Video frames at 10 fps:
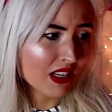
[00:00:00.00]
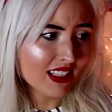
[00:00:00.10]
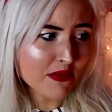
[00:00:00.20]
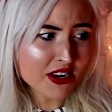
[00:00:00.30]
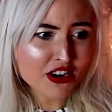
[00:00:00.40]

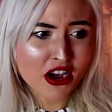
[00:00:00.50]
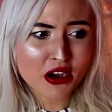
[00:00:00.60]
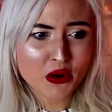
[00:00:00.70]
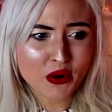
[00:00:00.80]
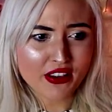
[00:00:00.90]
Let me
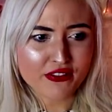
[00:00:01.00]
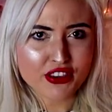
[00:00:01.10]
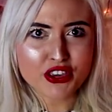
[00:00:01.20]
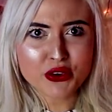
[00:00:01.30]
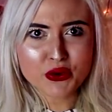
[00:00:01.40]
know if
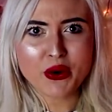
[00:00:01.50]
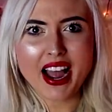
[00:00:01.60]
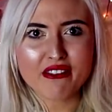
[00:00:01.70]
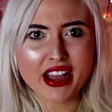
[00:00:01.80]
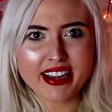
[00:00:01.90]
you
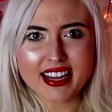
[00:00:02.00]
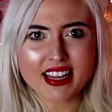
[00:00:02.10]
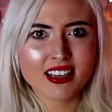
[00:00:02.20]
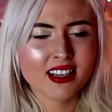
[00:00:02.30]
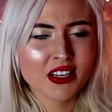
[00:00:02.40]
have
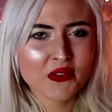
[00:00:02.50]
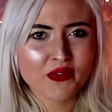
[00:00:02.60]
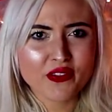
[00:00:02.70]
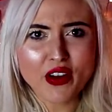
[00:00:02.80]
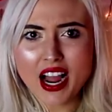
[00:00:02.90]
any
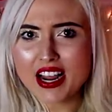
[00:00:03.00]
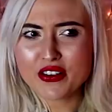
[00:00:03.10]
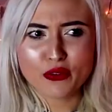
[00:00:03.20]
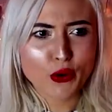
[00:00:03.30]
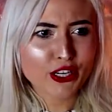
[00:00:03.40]

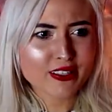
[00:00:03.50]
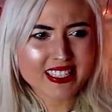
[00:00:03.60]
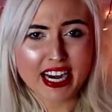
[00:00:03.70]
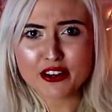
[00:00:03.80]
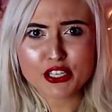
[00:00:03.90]
5-word
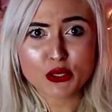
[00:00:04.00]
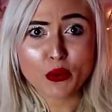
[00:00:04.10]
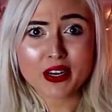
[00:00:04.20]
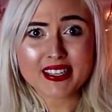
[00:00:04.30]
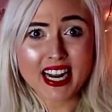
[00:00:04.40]
scary
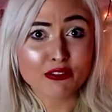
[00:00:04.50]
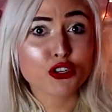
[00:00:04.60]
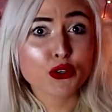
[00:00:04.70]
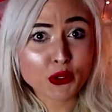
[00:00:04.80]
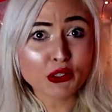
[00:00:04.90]
stories that have
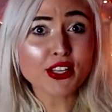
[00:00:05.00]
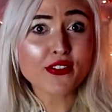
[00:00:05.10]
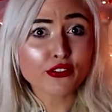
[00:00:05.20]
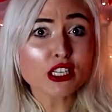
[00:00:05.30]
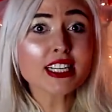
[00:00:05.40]
truly
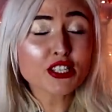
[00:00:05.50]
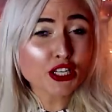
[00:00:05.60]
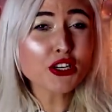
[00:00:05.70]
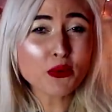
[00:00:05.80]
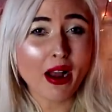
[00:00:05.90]
freaked
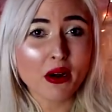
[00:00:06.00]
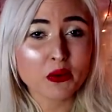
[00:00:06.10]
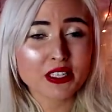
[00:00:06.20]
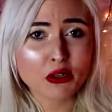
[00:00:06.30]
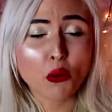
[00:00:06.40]
you
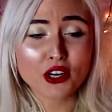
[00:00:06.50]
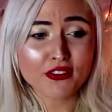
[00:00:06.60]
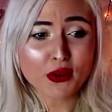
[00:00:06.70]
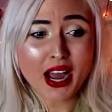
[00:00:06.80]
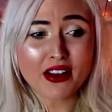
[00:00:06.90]
out, or
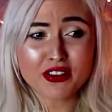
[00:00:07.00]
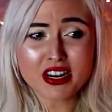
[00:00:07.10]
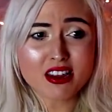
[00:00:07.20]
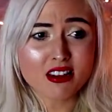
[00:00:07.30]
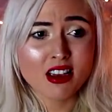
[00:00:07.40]
if you have
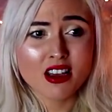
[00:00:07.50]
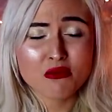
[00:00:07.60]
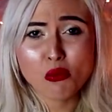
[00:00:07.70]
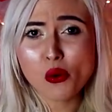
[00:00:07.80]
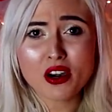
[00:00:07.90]
any
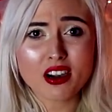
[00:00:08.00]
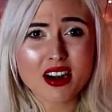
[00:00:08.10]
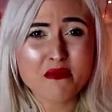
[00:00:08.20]
more